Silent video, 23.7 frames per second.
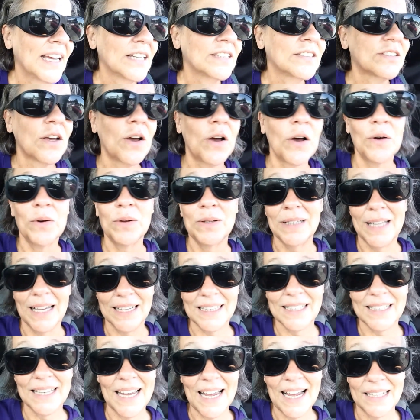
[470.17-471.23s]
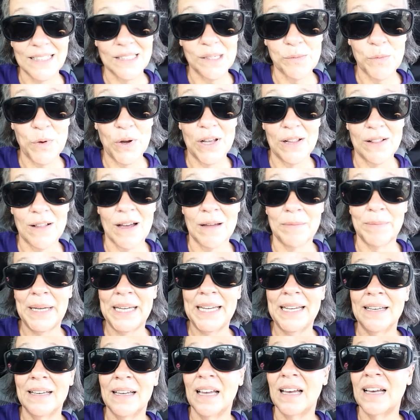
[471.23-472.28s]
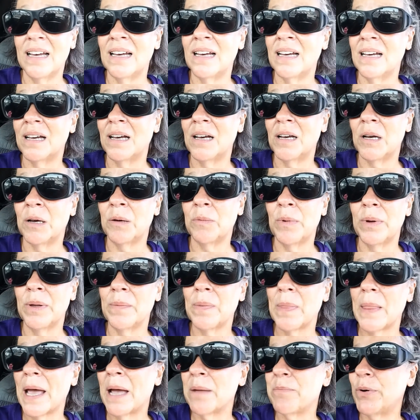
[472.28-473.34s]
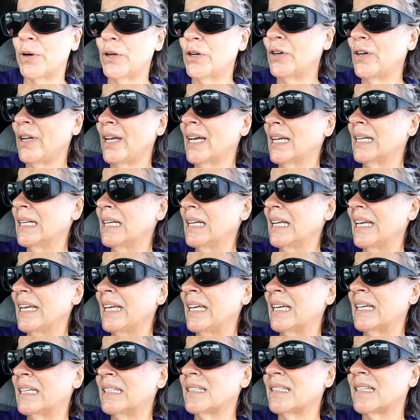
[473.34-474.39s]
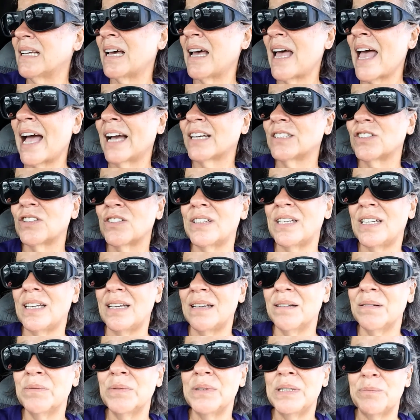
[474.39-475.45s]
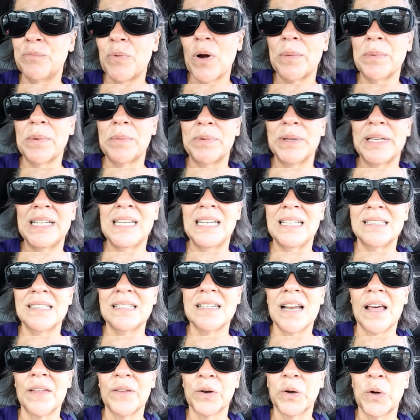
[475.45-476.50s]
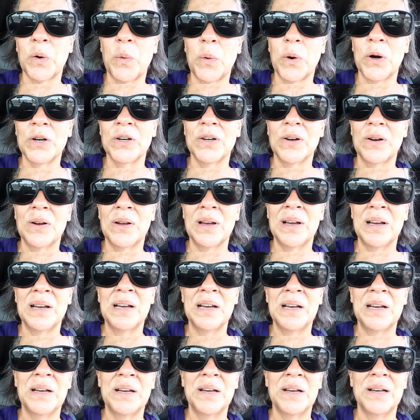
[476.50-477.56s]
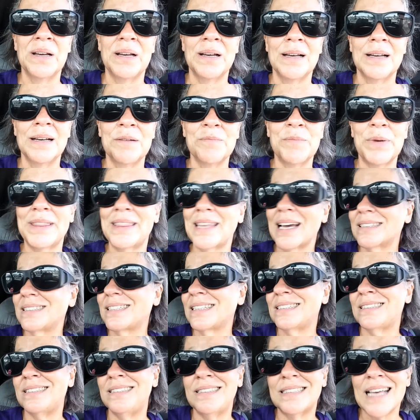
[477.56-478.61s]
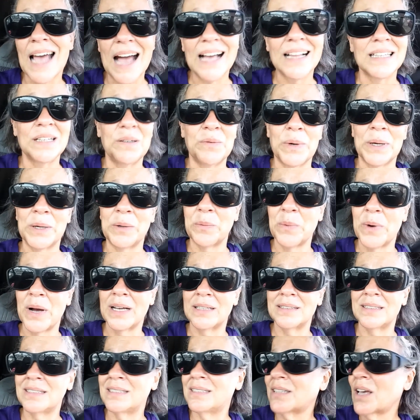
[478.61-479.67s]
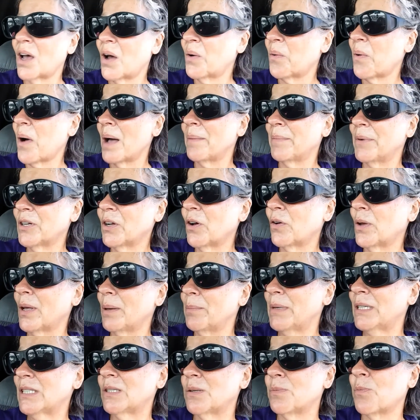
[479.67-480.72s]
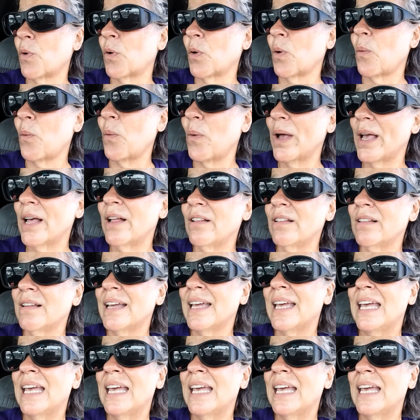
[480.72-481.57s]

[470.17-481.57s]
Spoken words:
So luckily I had some oil on me. I put it in. It actually probably needs another quart, but that's exactly what it was. So I'm going to go get me some more oil,